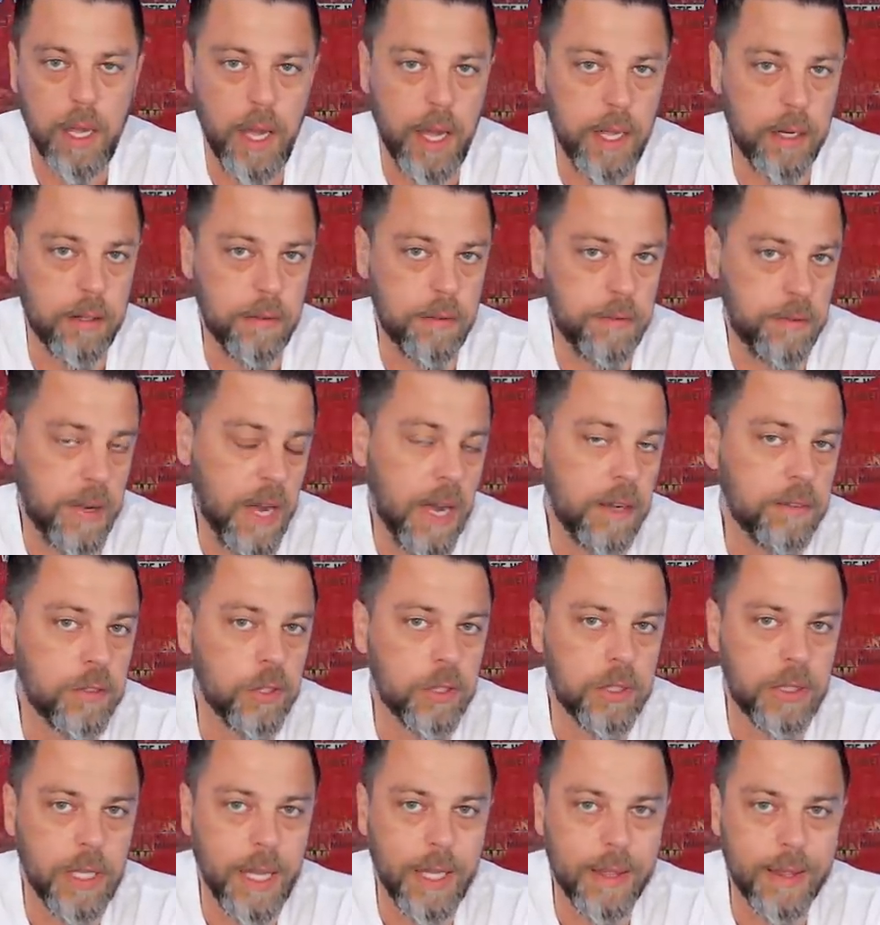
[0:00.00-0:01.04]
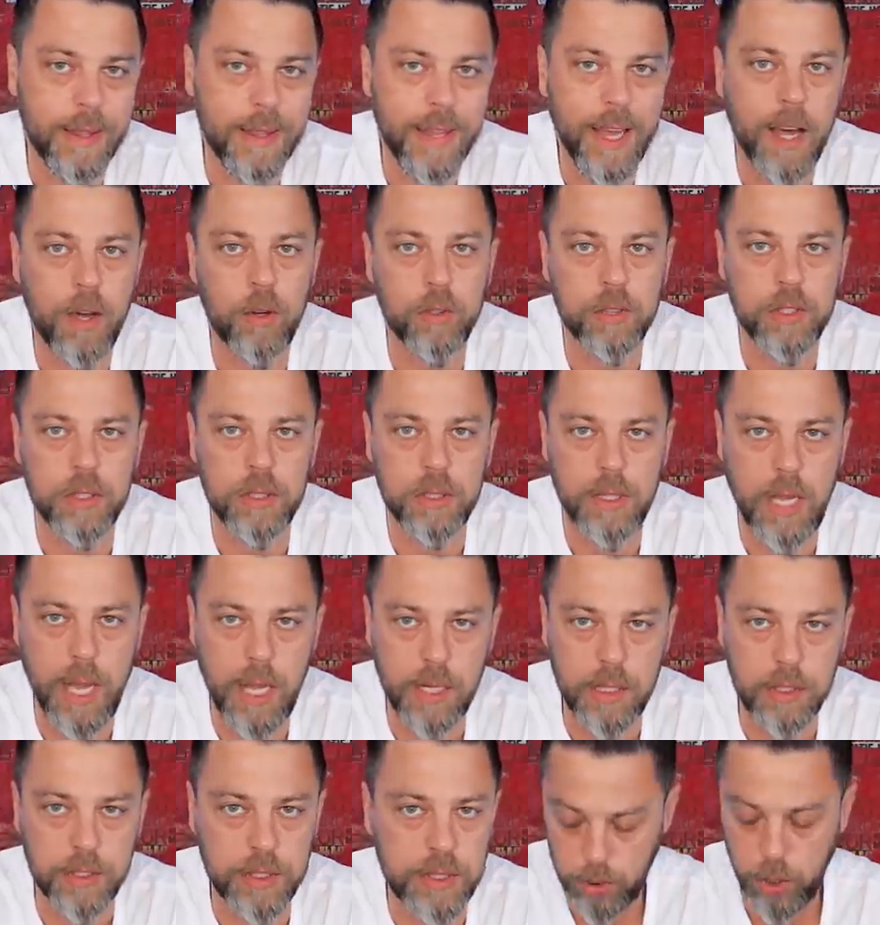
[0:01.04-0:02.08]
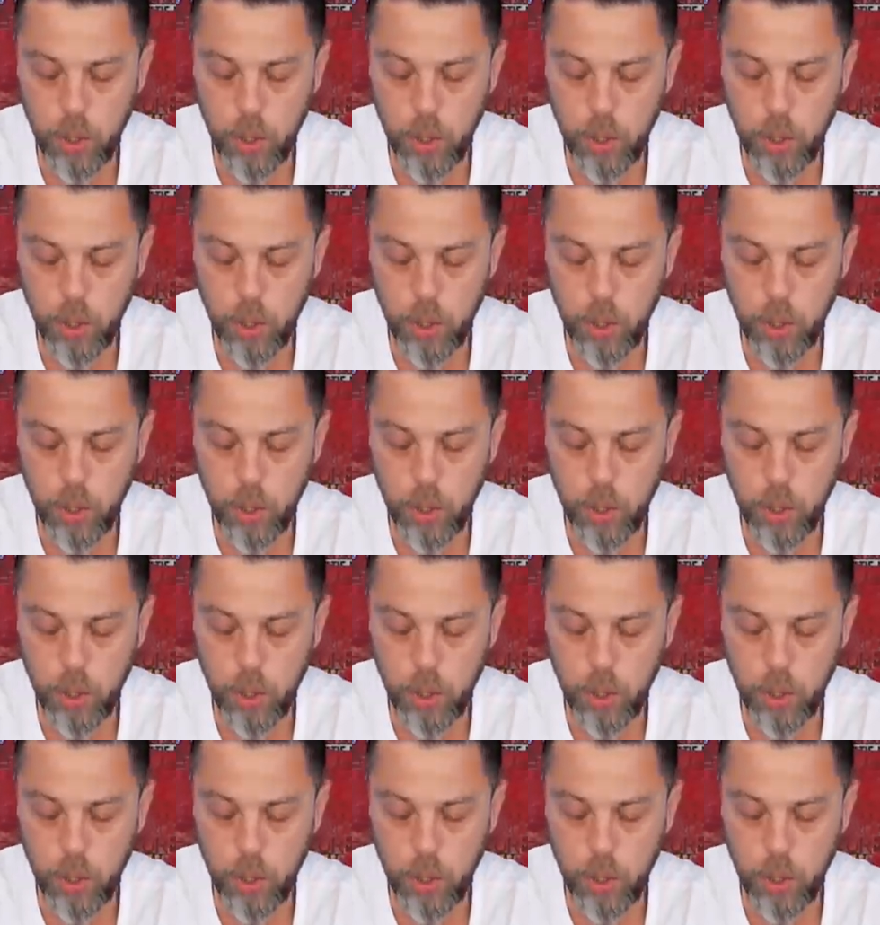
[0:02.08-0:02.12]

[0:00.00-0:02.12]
at five to ten thousand dollars.